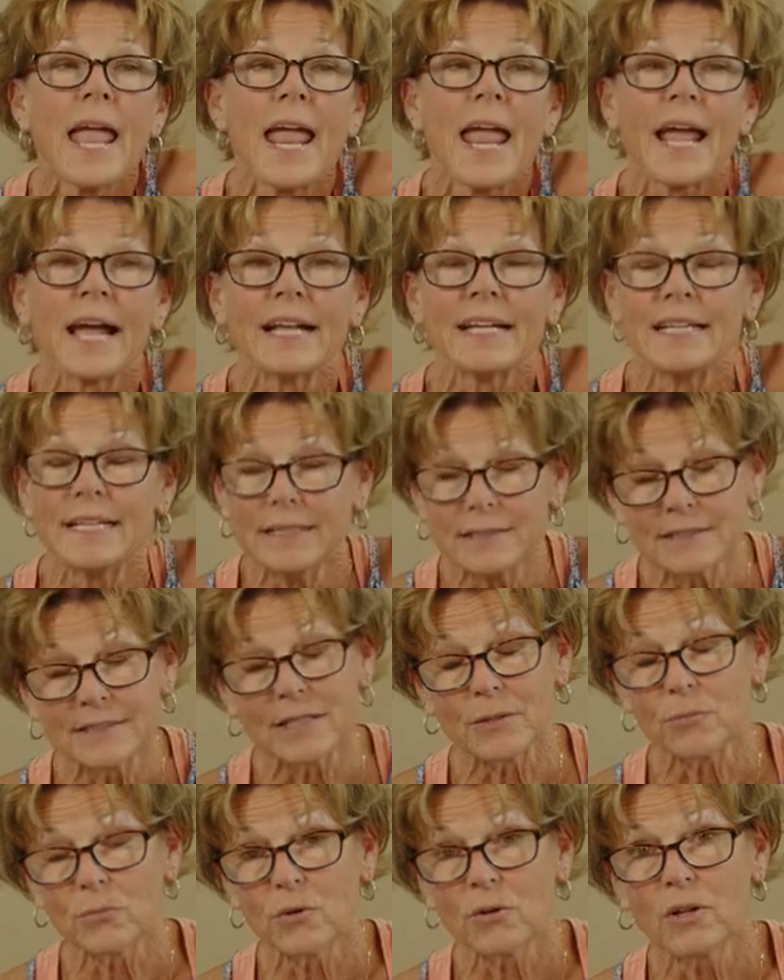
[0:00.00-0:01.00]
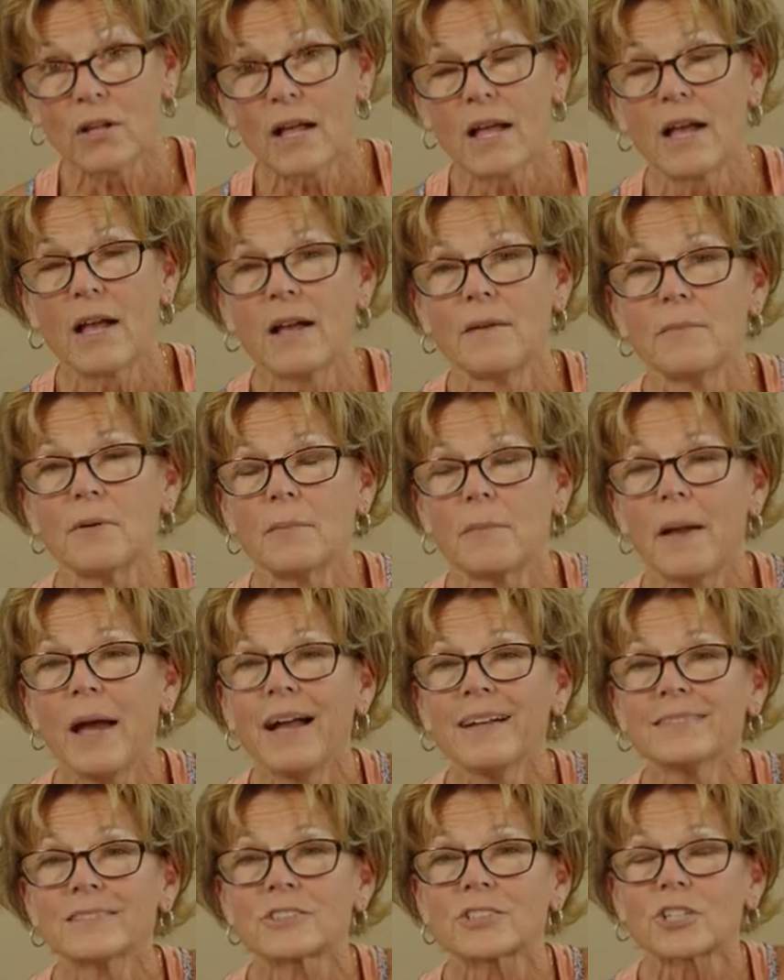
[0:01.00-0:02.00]
And he'd say, well, I'm a
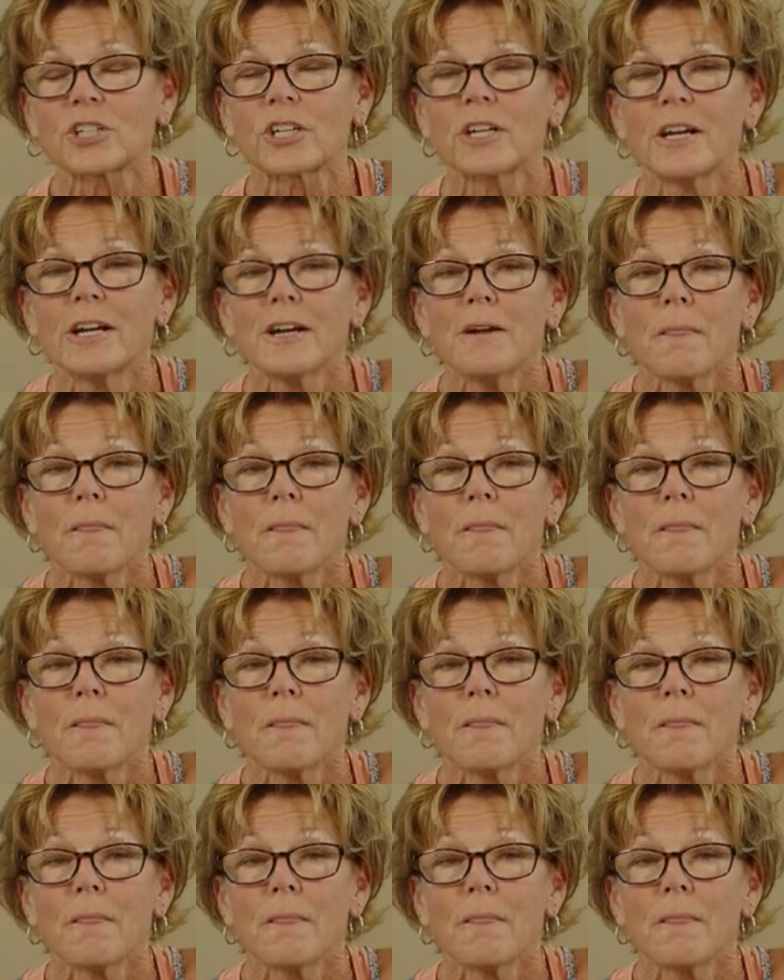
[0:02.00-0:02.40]
pastor.